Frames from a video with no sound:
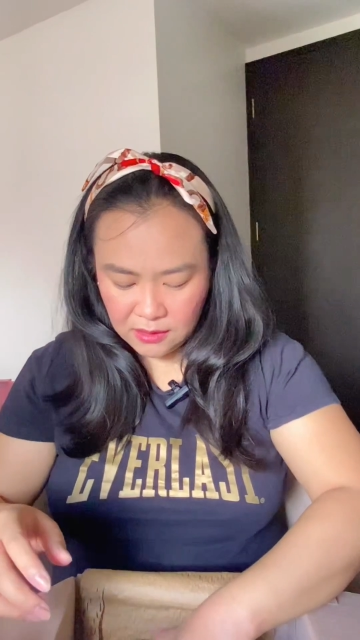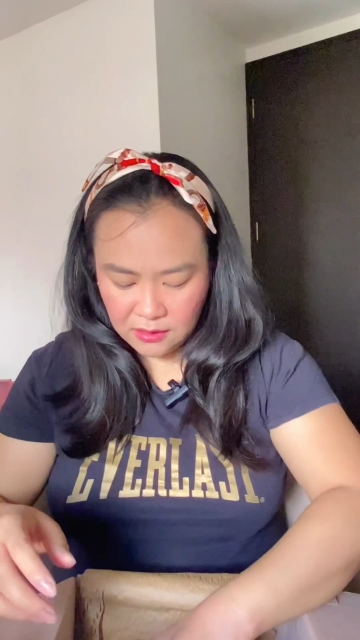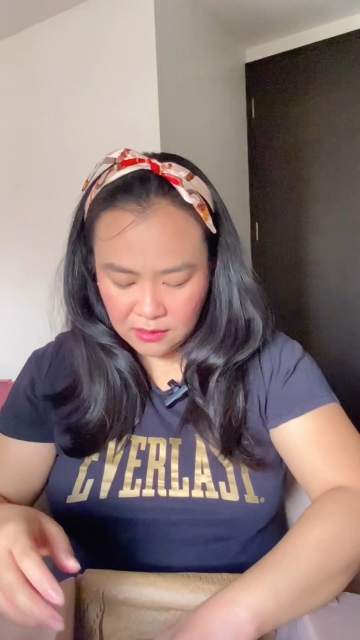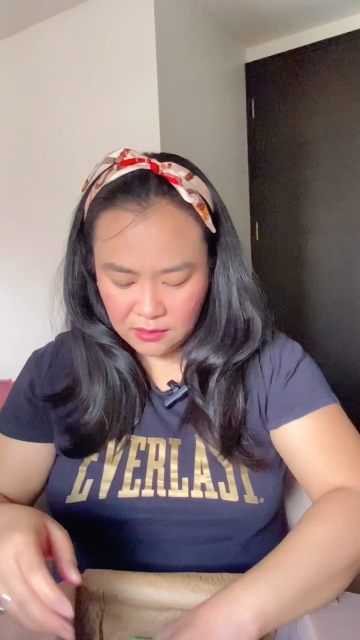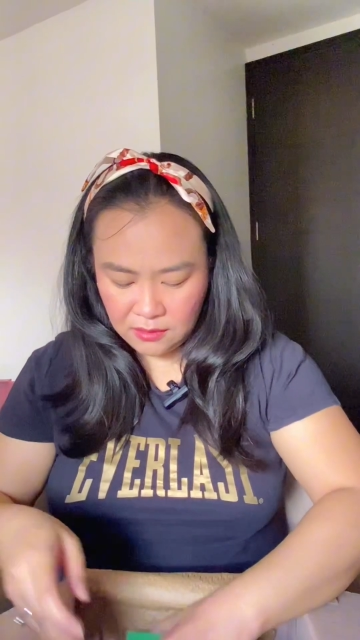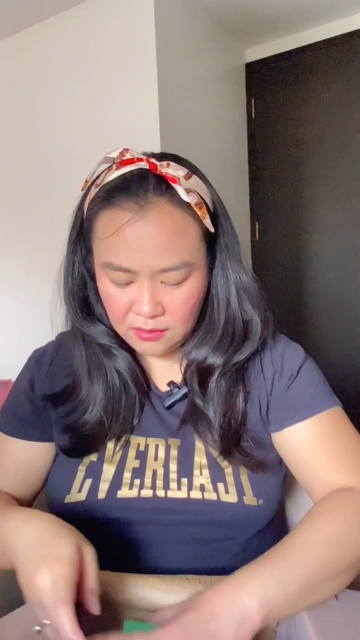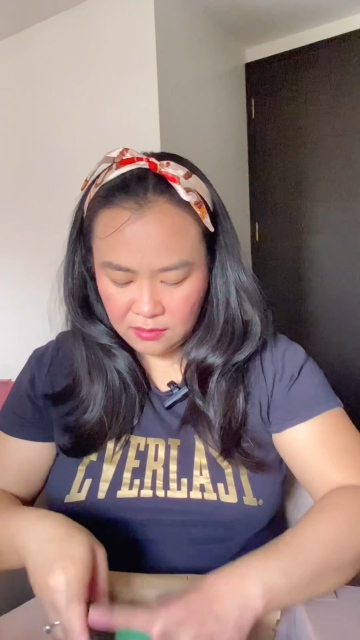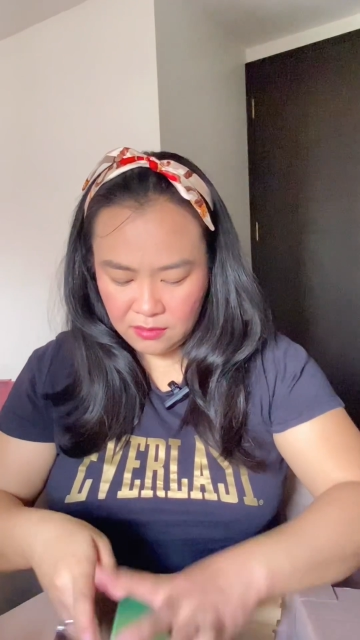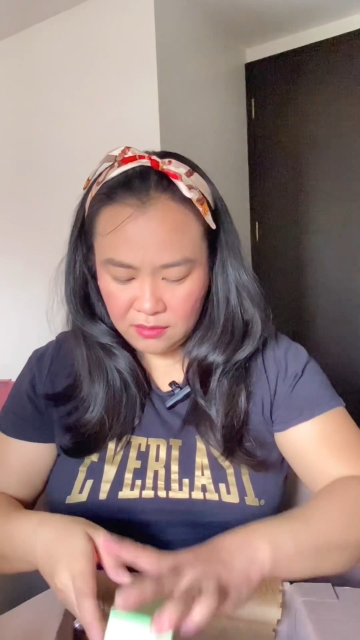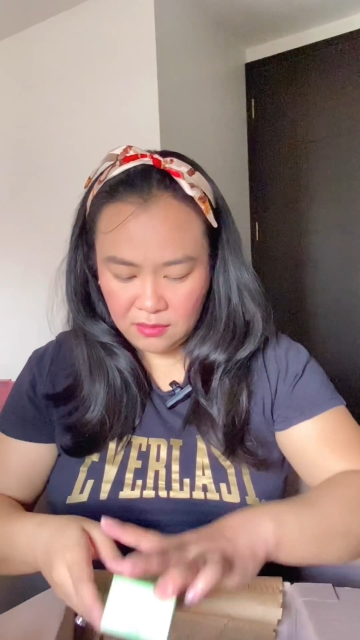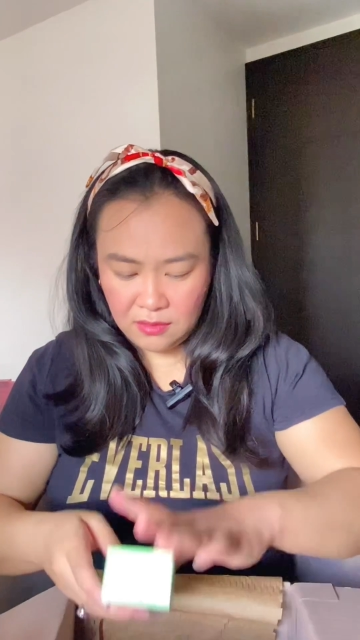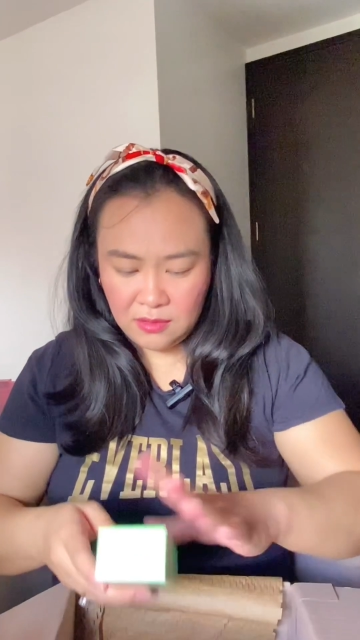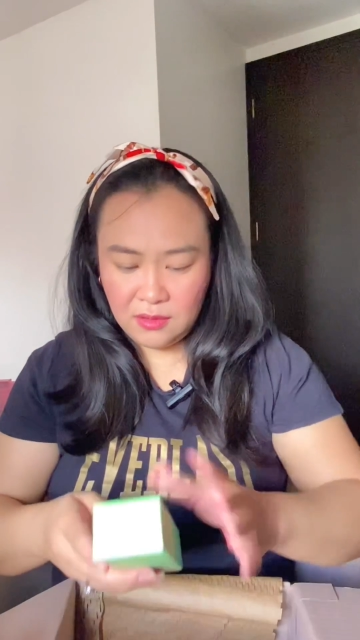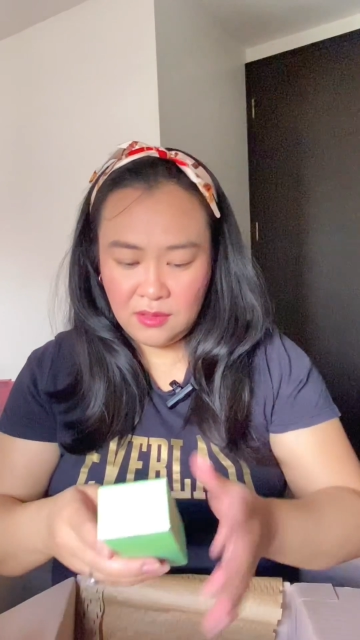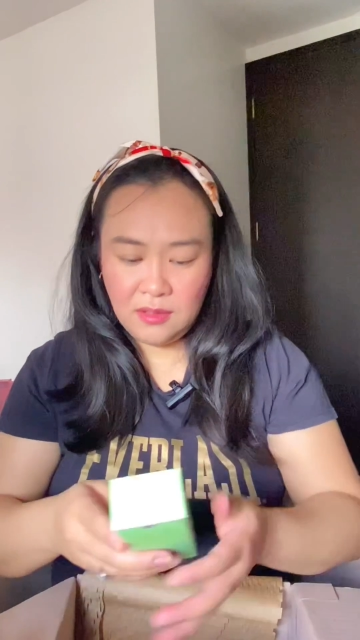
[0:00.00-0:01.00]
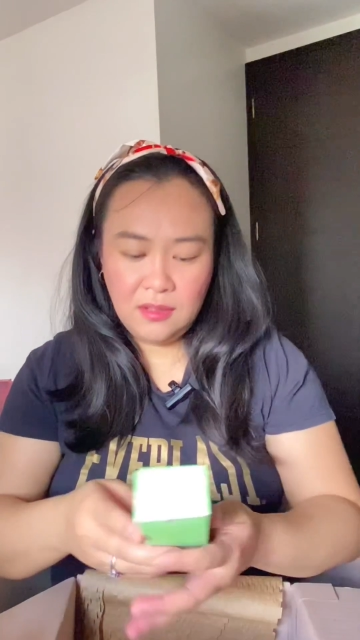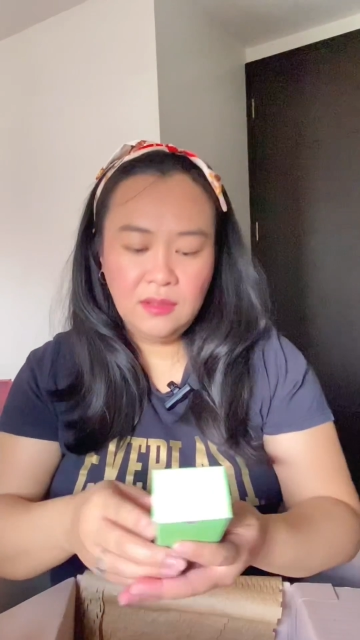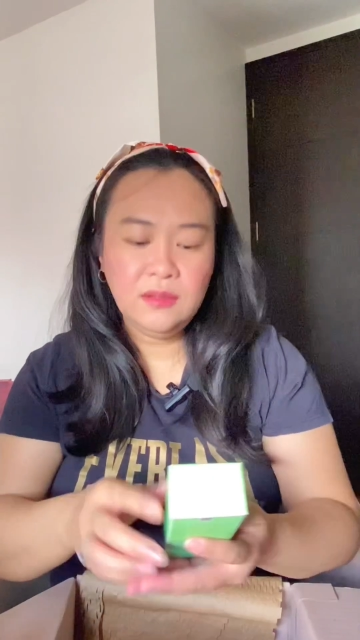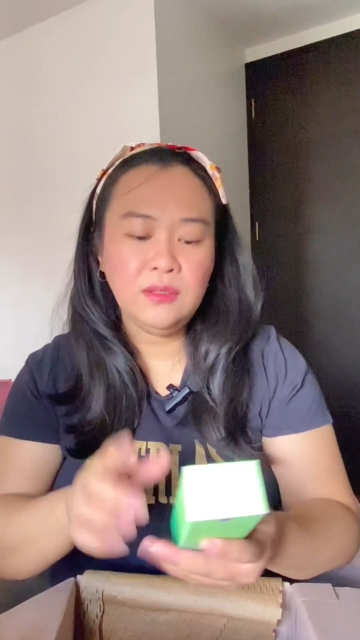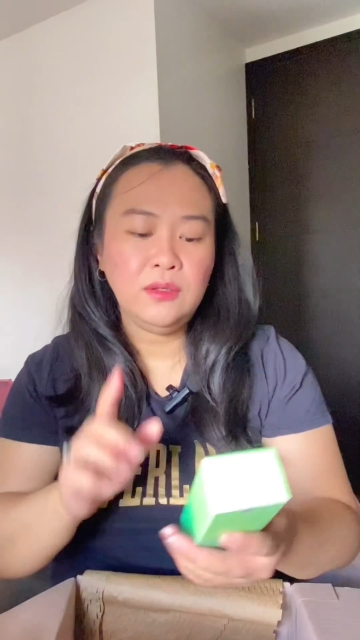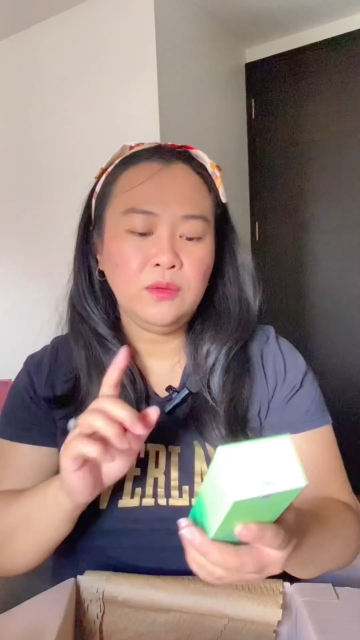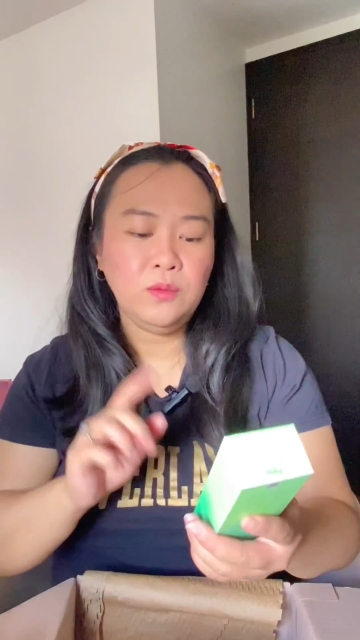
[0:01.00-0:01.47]
is the
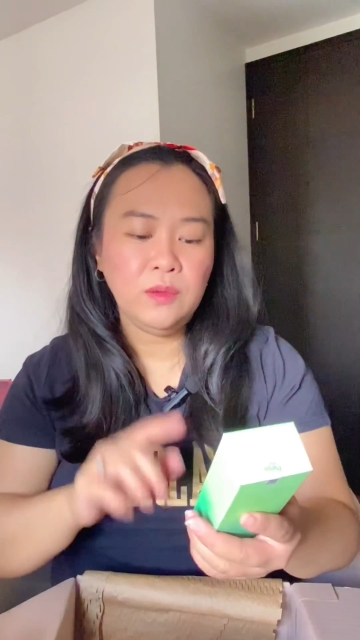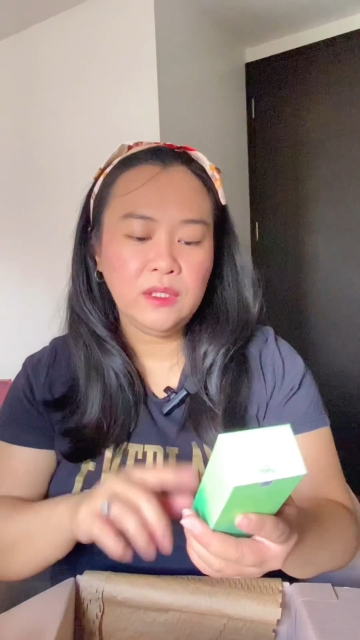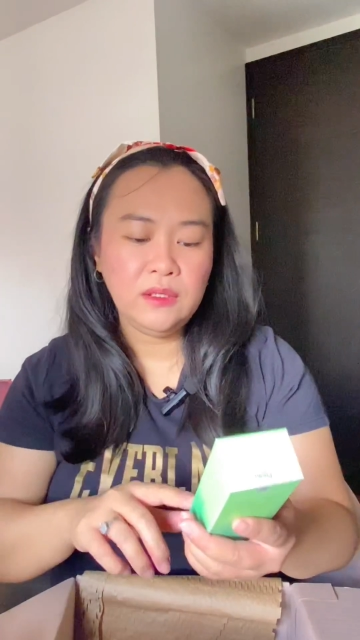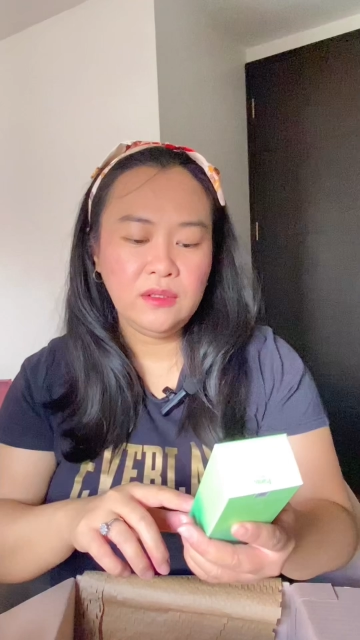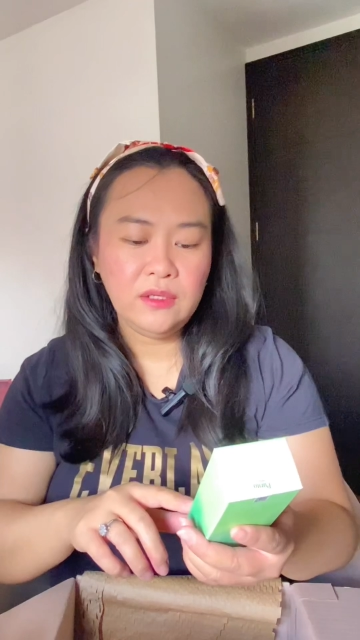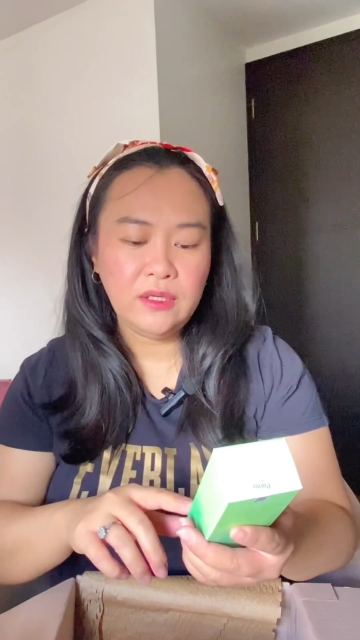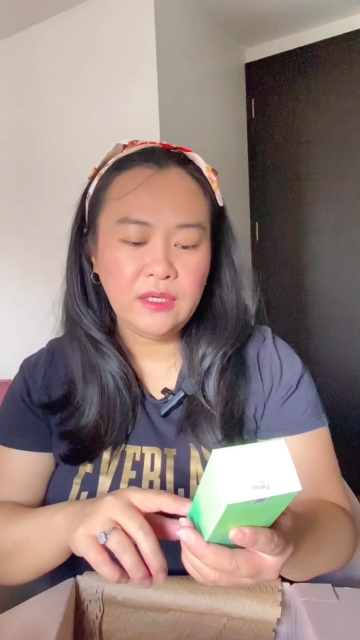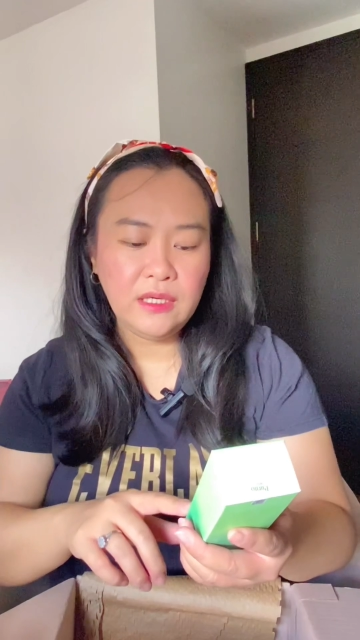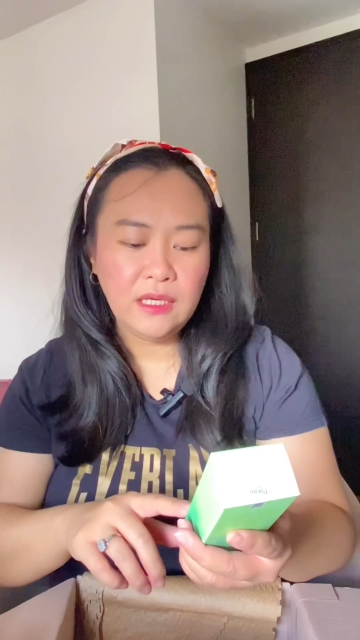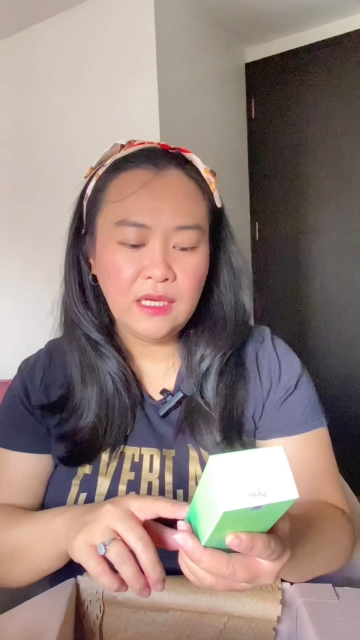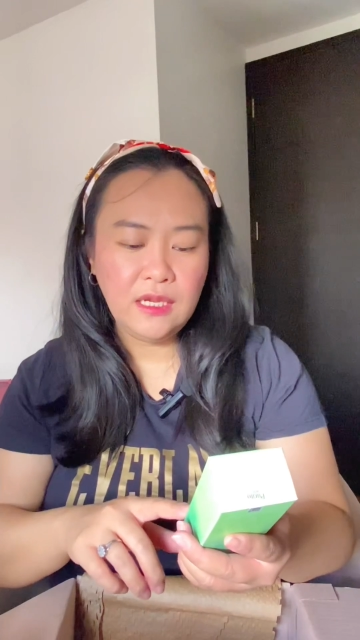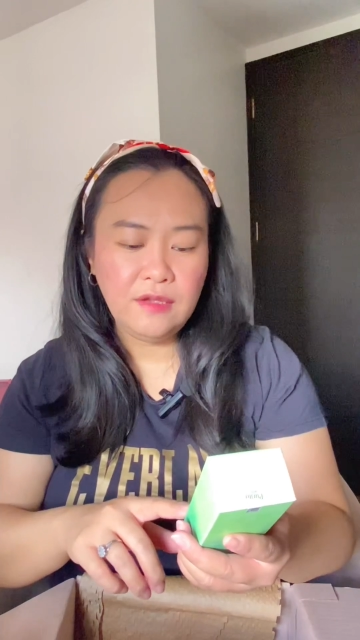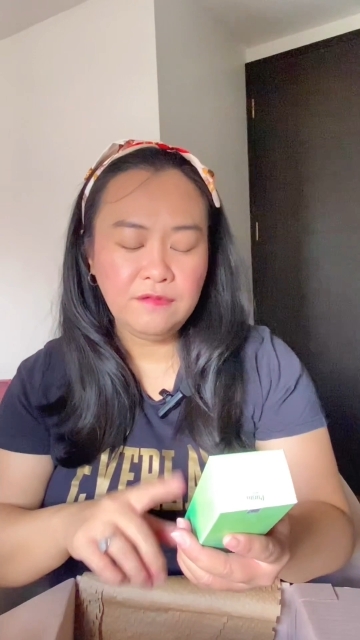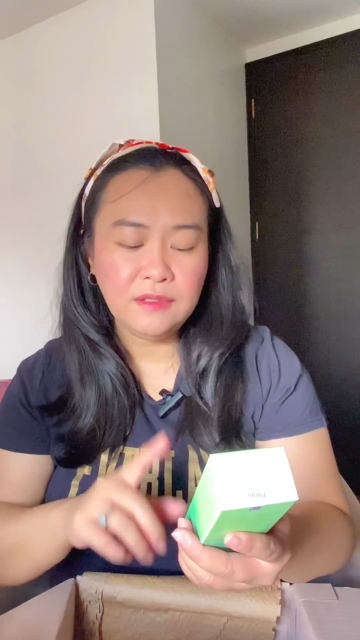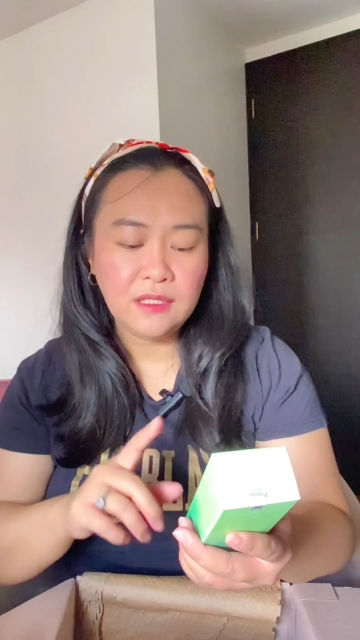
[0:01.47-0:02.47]
Wonder Relief